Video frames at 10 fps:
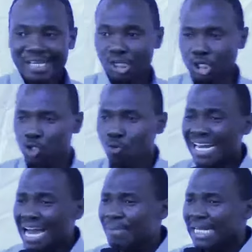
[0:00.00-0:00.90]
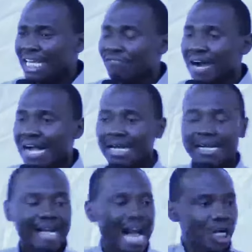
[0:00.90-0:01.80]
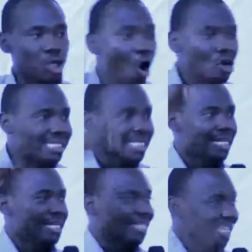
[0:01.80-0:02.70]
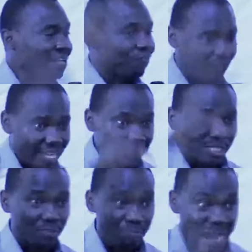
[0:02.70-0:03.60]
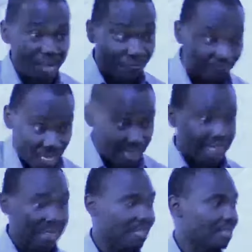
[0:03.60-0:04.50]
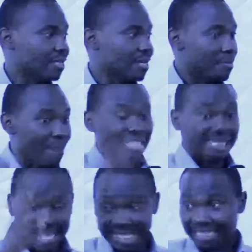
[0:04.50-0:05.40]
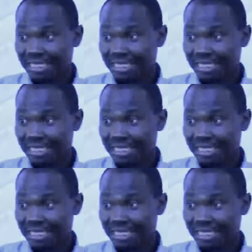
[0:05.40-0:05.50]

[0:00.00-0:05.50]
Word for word: is when a believer cannot see things by faith but sight.